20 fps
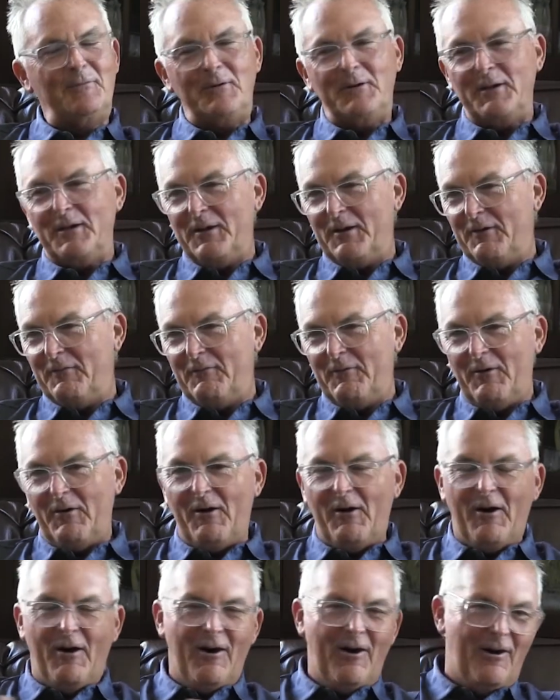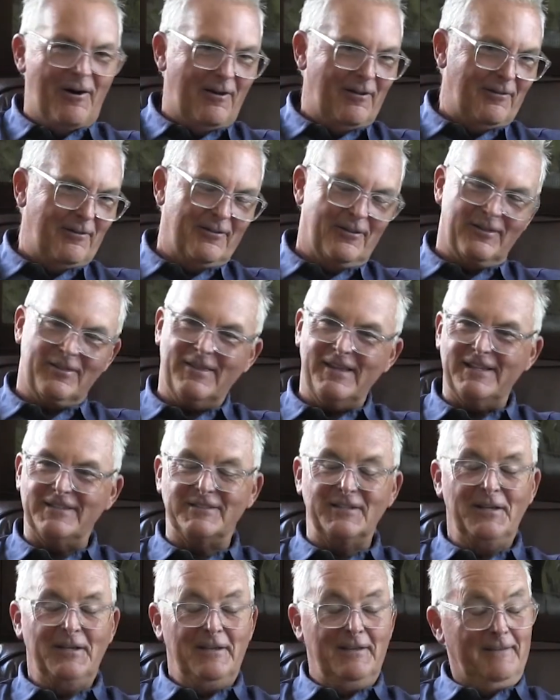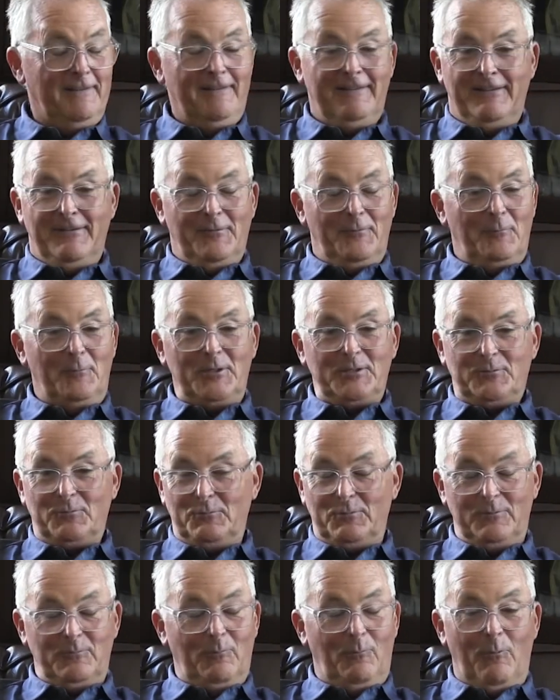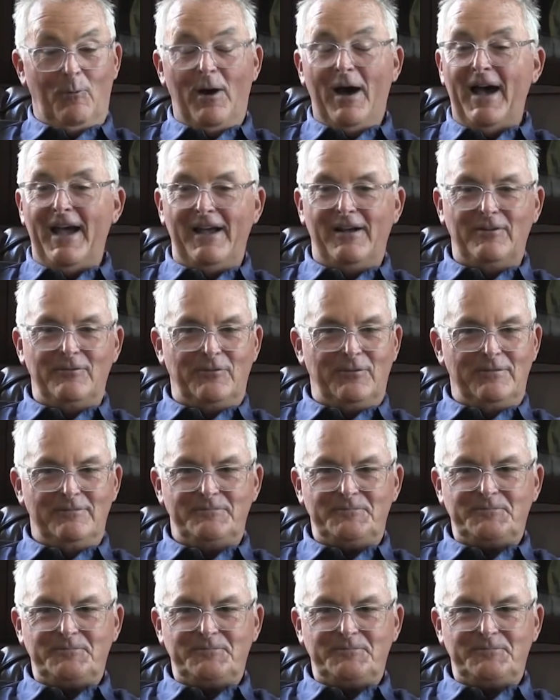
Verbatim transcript: rid of all the things, which was wild.